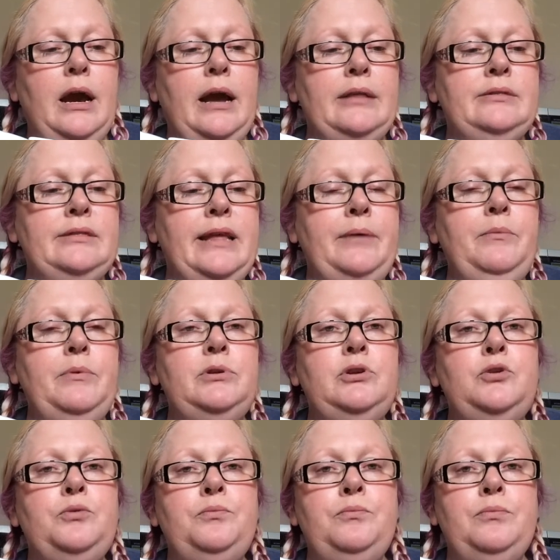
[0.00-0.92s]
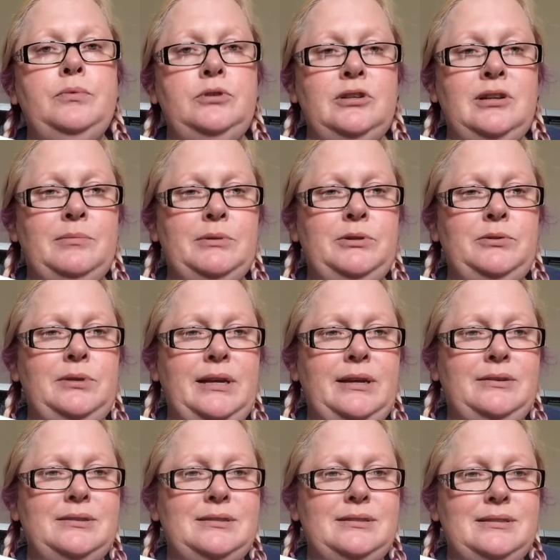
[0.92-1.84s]
And then when you like my new
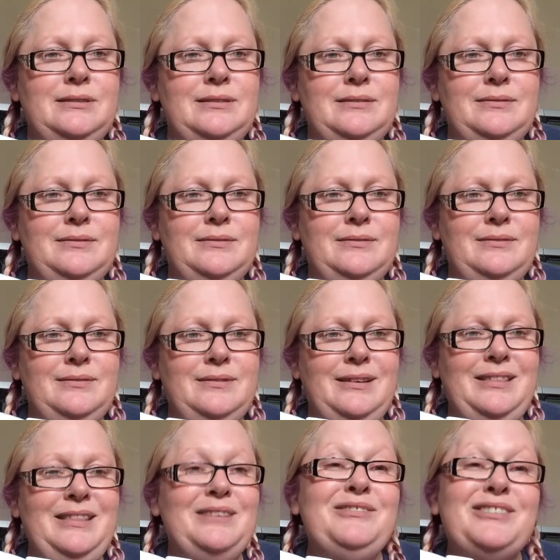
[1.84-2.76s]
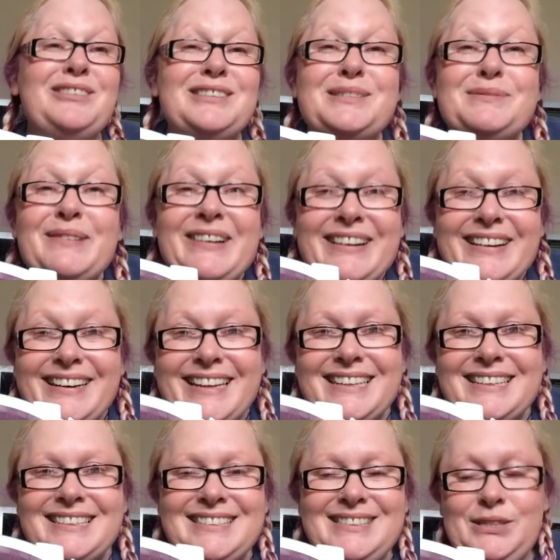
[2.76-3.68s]
nails, a bit rather
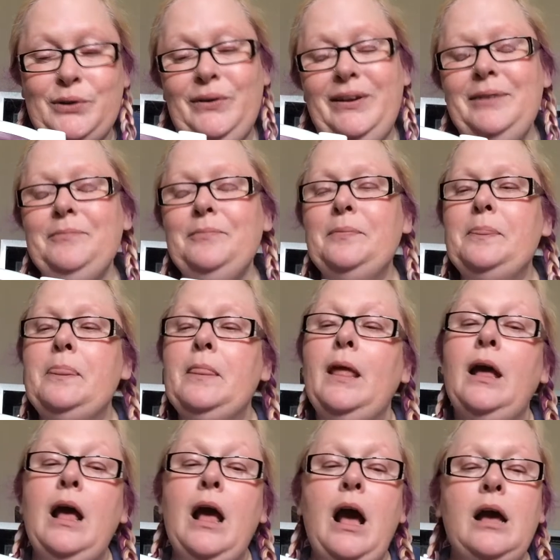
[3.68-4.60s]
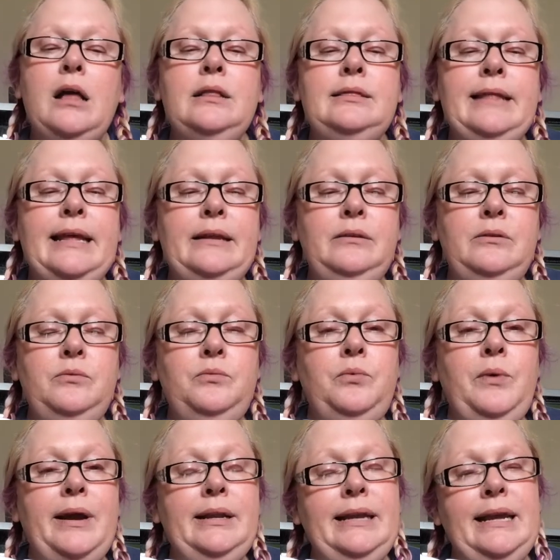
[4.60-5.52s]
sparkly, sorry. Then
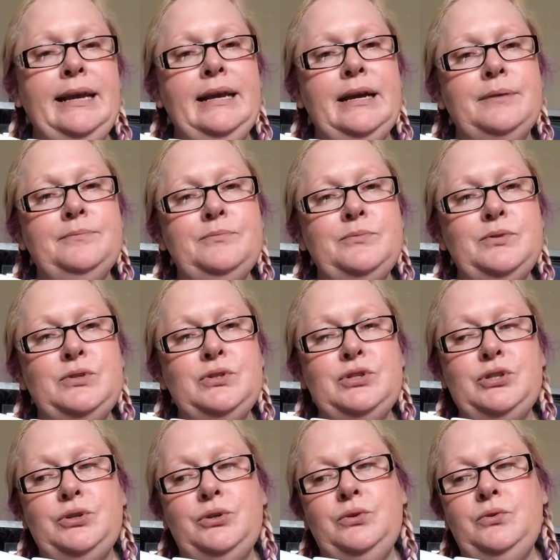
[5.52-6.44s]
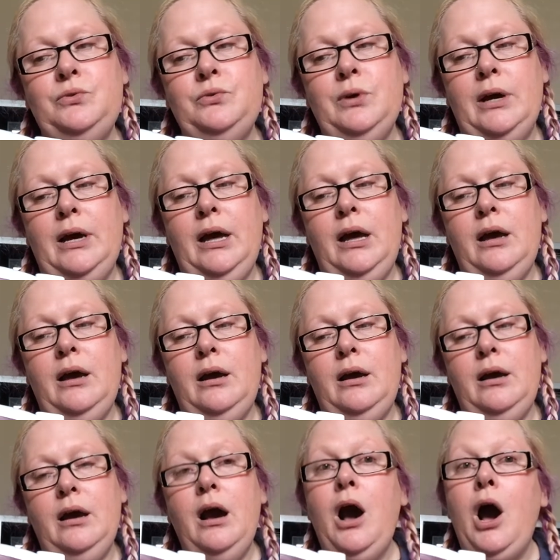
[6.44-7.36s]
when it comes to
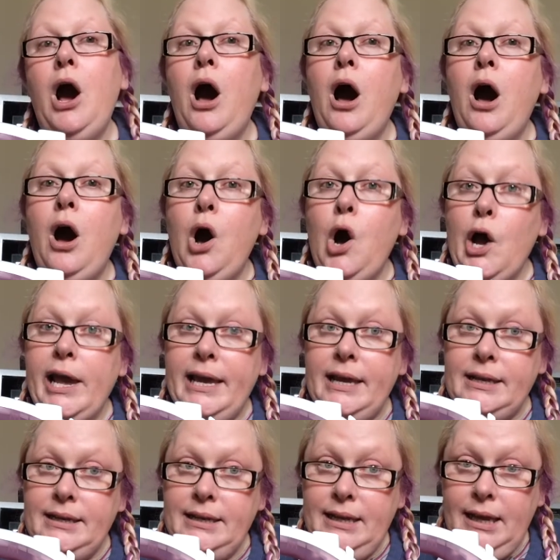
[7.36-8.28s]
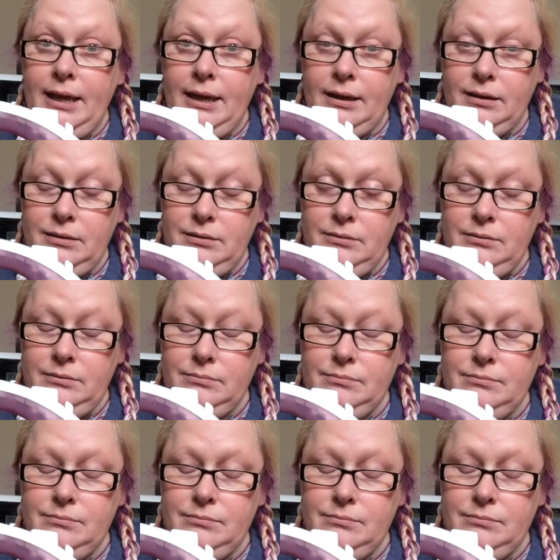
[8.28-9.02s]
ironing,